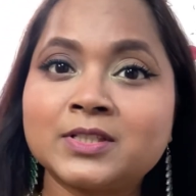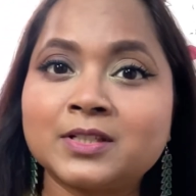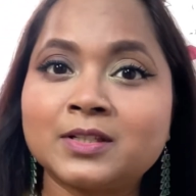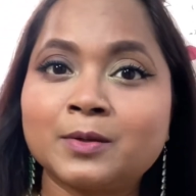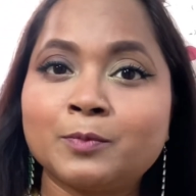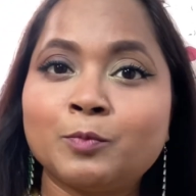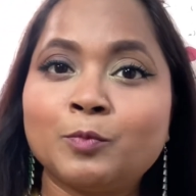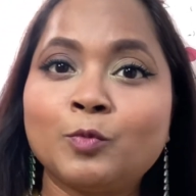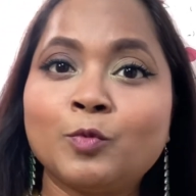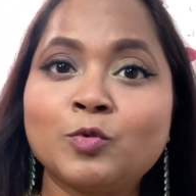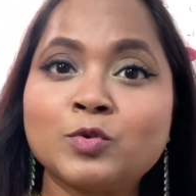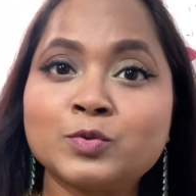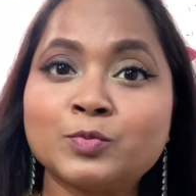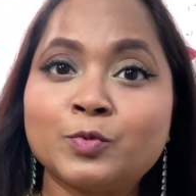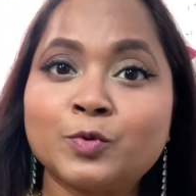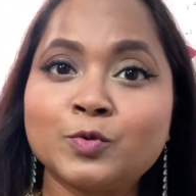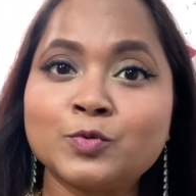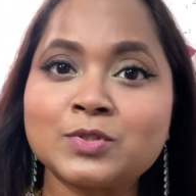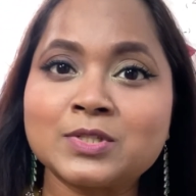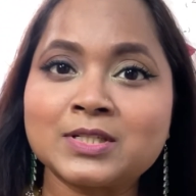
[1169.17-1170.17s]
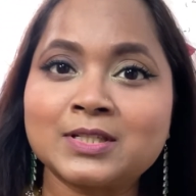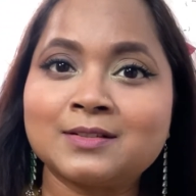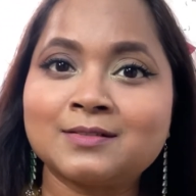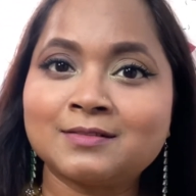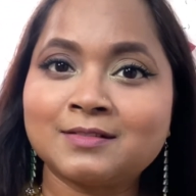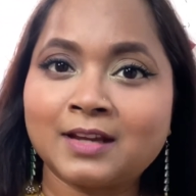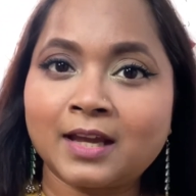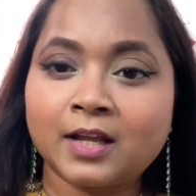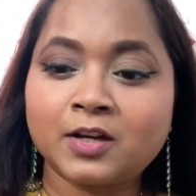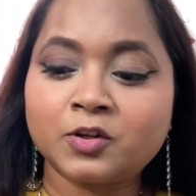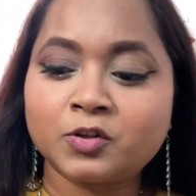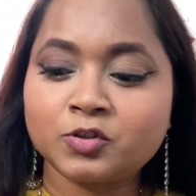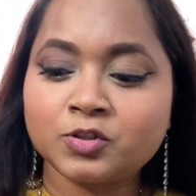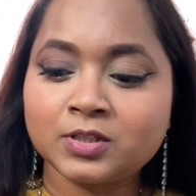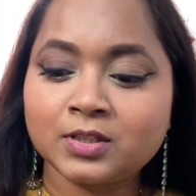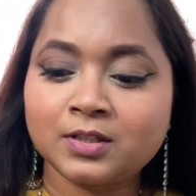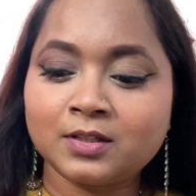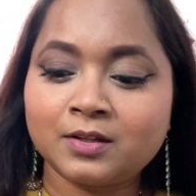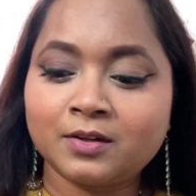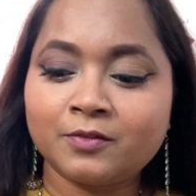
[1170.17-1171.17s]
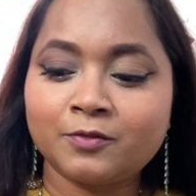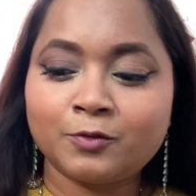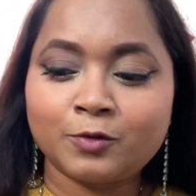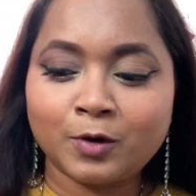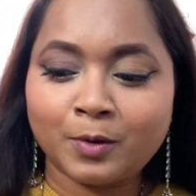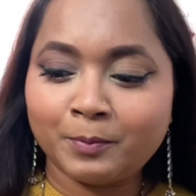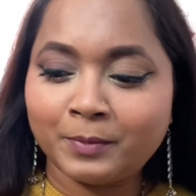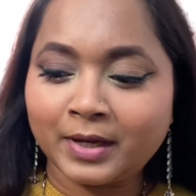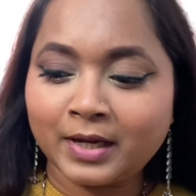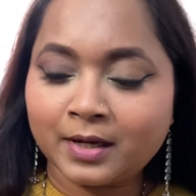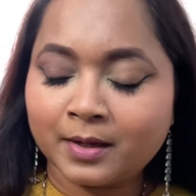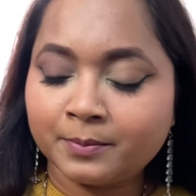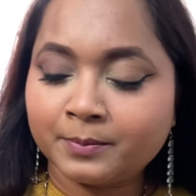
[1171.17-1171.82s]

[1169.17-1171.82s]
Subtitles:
mood boost energy from makeup.